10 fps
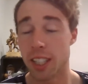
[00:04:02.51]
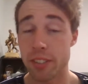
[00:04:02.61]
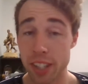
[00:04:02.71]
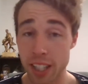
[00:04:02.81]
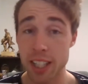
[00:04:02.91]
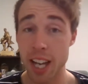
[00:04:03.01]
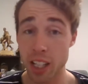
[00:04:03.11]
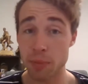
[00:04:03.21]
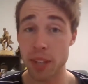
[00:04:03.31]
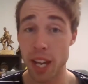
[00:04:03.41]
If you think
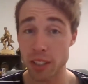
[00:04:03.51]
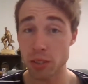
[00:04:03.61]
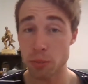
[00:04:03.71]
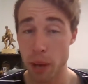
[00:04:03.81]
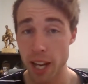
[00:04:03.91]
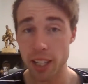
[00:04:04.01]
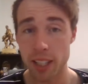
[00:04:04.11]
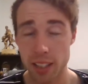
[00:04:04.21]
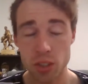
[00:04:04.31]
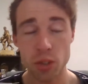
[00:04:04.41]
Caleb Daniels back,
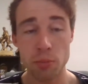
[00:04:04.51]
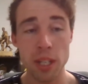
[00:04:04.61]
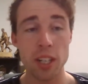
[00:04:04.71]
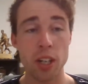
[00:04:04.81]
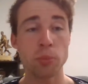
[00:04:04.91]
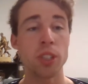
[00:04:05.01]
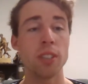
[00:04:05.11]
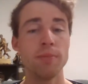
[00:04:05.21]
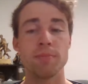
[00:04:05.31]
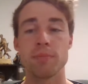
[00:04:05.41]
could be an
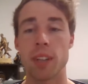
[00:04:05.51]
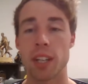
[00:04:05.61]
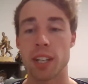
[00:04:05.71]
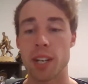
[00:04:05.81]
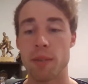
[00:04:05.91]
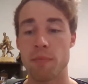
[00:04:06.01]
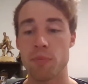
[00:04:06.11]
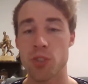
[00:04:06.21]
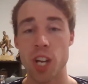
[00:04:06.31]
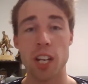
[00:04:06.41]
option.
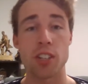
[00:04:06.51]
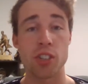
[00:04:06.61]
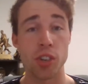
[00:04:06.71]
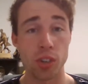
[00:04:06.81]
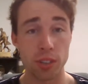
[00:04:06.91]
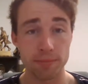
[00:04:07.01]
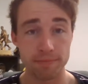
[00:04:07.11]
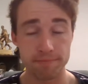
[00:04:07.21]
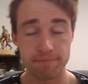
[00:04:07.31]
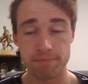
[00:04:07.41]
Jaden Short,
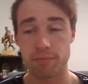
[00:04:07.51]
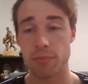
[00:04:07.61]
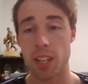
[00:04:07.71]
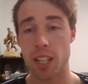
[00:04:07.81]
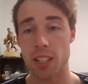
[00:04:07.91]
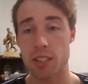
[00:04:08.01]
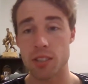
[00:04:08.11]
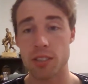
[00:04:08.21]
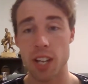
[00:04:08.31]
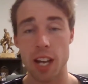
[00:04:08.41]

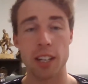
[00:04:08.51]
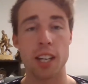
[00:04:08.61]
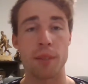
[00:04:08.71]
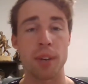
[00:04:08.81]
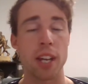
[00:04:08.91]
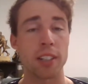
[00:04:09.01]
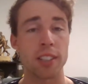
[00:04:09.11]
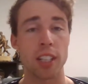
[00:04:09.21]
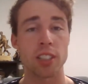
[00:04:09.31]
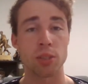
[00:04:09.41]
he's starting to come down a
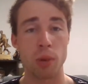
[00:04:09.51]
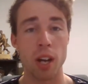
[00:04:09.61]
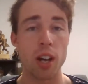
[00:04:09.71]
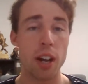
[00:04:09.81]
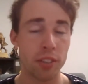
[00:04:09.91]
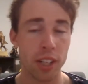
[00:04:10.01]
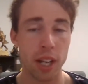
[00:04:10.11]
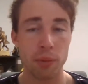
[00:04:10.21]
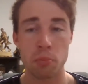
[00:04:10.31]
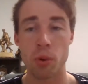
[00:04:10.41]
touch as well after a
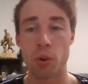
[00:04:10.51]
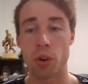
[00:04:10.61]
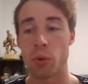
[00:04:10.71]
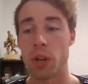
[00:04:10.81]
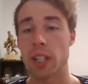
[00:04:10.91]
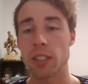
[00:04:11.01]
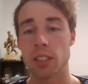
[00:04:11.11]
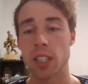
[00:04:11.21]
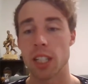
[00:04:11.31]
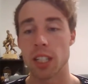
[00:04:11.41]
couple of poorer weeks.